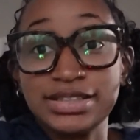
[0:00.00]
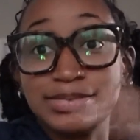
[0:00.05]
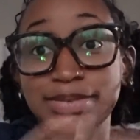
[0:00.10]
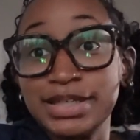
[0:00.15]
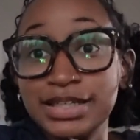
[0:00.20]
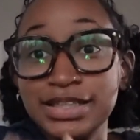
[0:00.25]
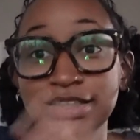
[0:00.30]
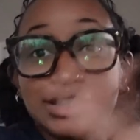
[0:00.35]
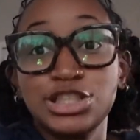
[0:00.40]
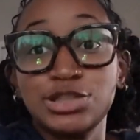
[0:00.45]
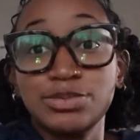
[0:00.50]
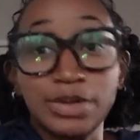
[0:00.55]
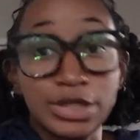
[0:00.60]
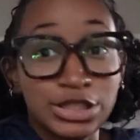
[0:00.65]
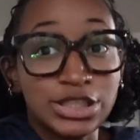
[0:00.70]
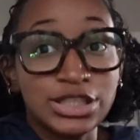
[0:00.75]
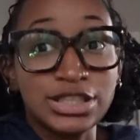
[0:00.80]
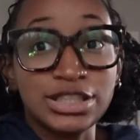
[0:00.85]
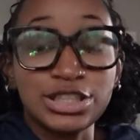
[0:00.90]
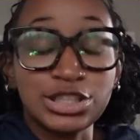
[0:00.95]
because she
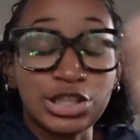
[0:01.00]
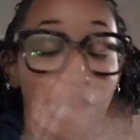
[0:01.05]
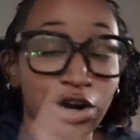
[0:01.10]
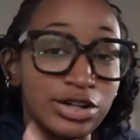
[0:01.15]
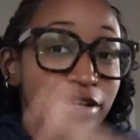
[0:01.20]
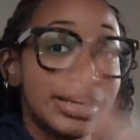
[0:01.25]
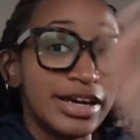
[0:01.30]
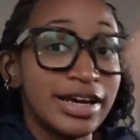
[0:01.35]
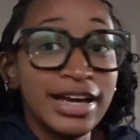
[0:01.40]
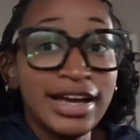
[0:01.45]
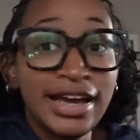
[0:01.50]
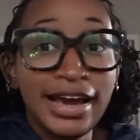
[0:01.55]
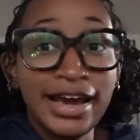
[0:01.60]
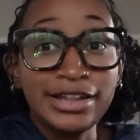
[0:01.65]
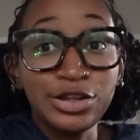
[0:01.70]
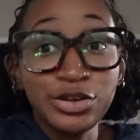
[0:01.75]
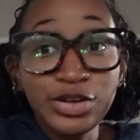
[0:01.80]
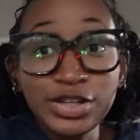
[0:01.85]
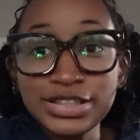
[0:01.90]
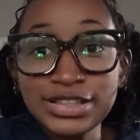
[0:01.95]
pushes Scarlett and
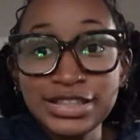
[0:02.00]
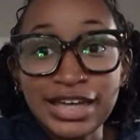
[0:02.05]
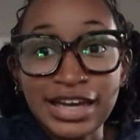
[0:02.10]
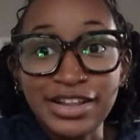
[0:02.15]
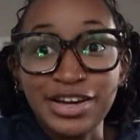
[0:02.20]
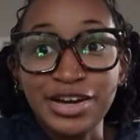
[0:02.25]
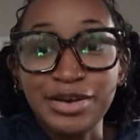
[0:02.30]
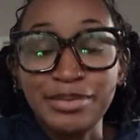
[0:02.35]
Lucas together,